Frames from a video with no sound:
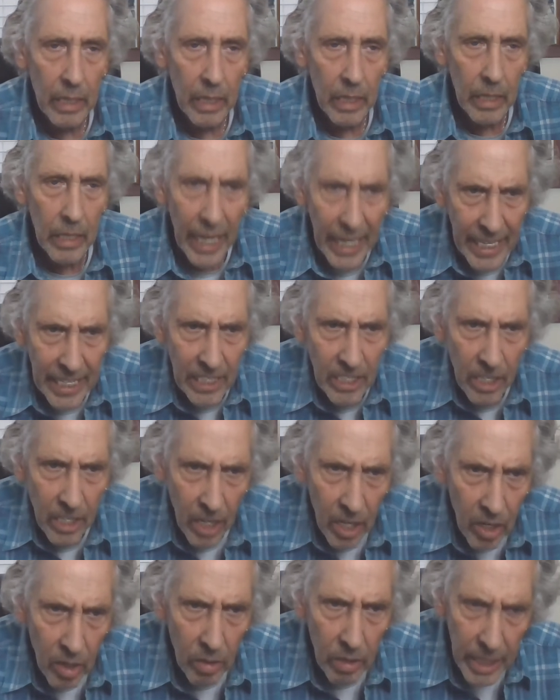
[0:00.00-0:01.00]
Let it
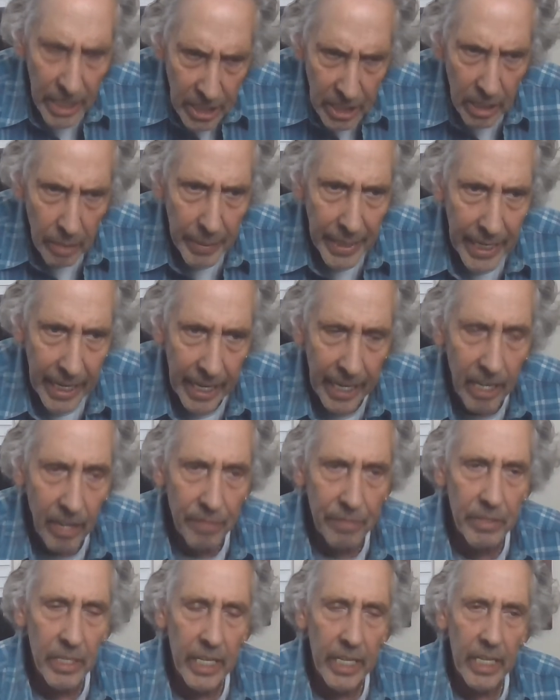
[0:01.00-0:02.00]
go. Listen to me
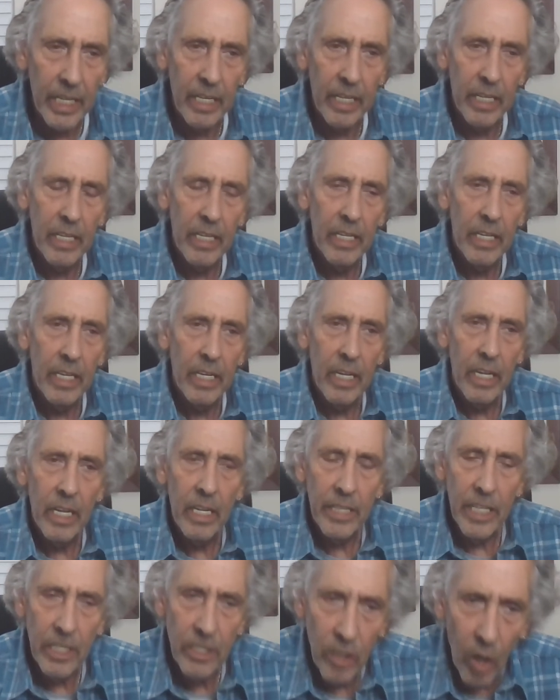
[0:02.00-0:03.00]
carefully.
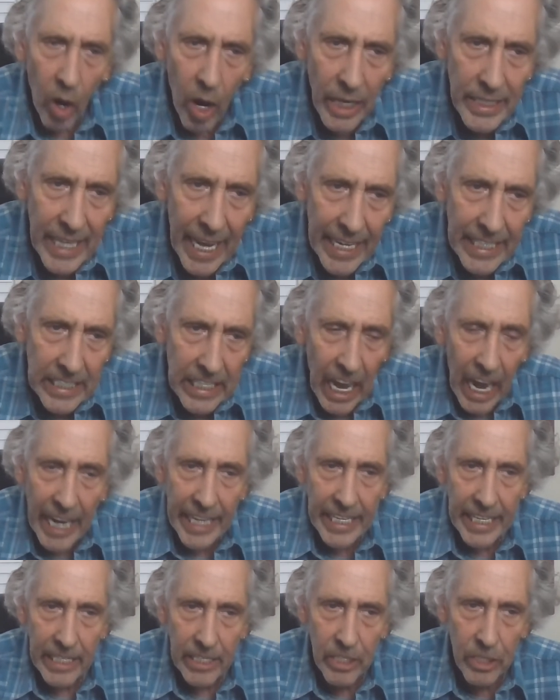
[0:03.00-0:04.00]
The dog's
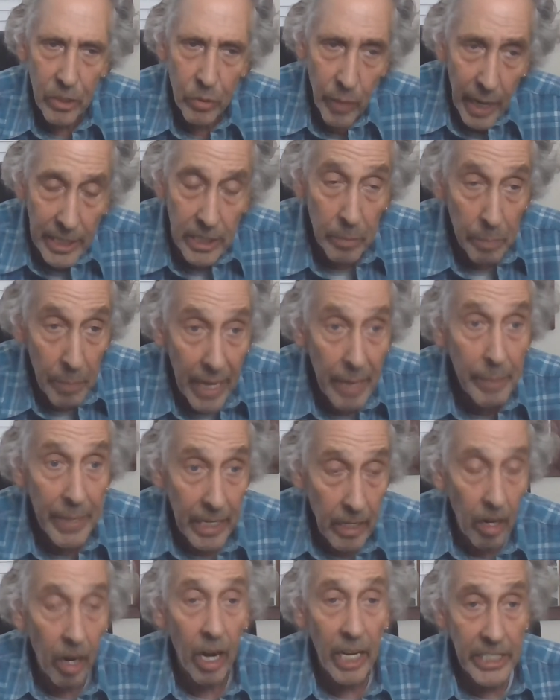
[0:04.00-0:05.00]
anxiety and stress may be
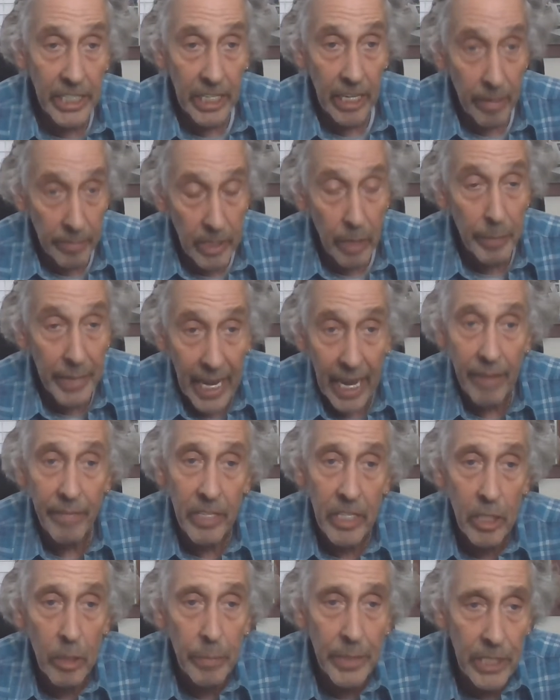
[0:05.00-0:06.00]
causing him to behave a
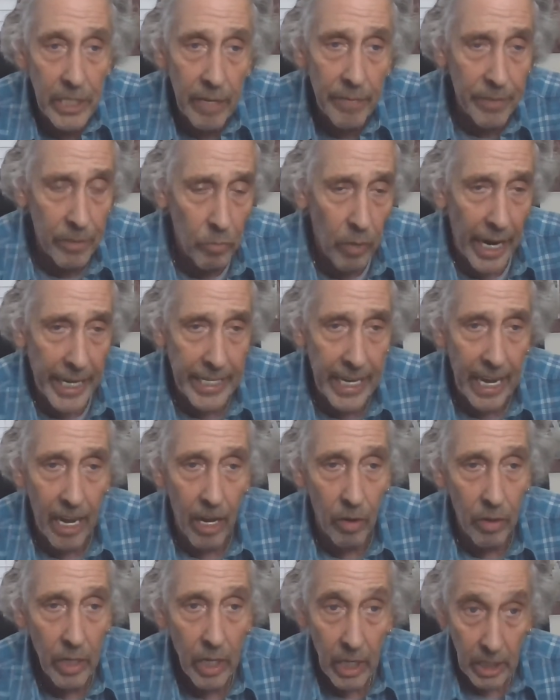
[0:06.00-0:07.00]
little bit different right
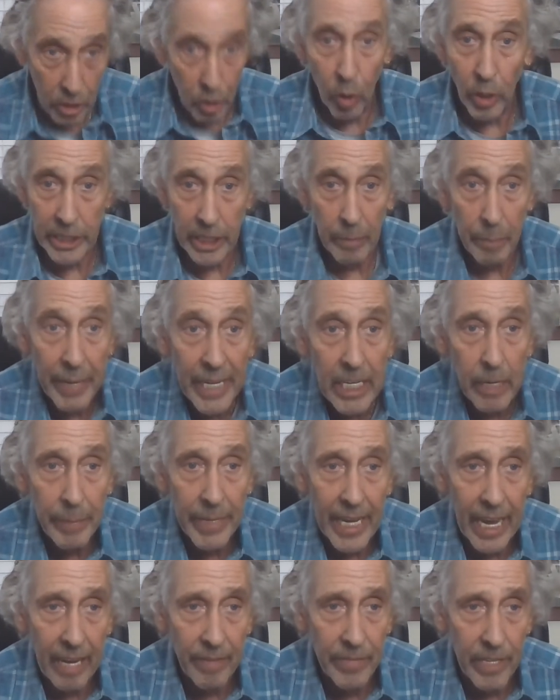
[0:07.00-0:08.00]
now. It's causing me to
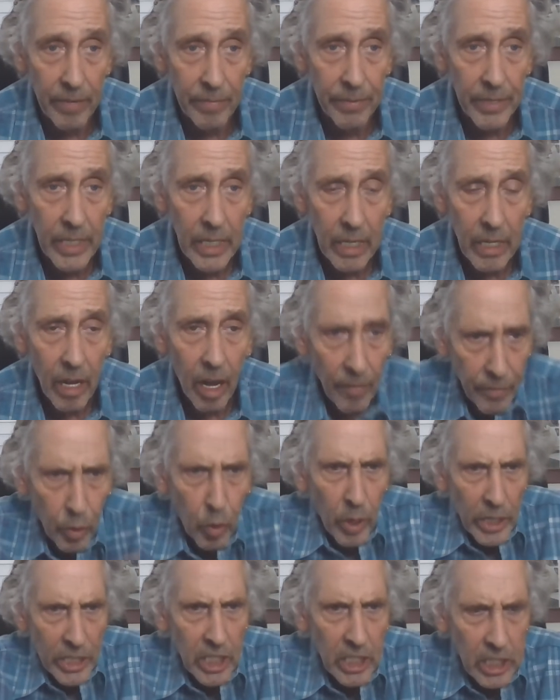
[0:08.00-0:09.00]
behave different. Of
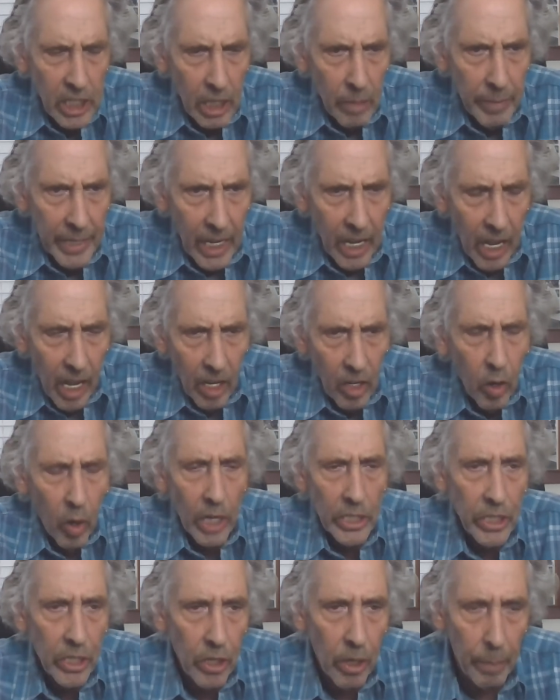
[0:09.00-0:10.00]
course it's going to be
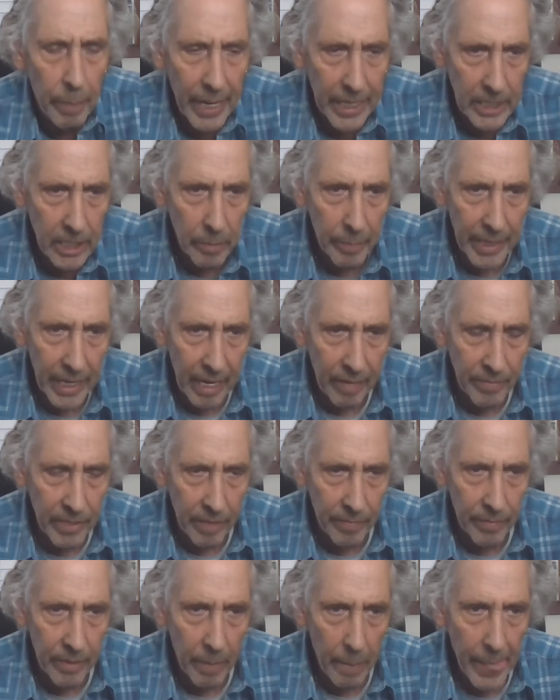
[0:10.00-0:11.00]
causing your pets to behave
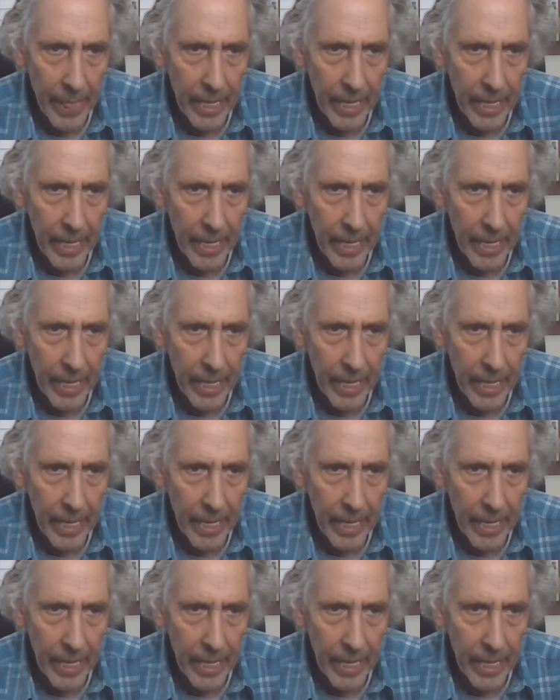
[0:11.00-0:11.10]
different.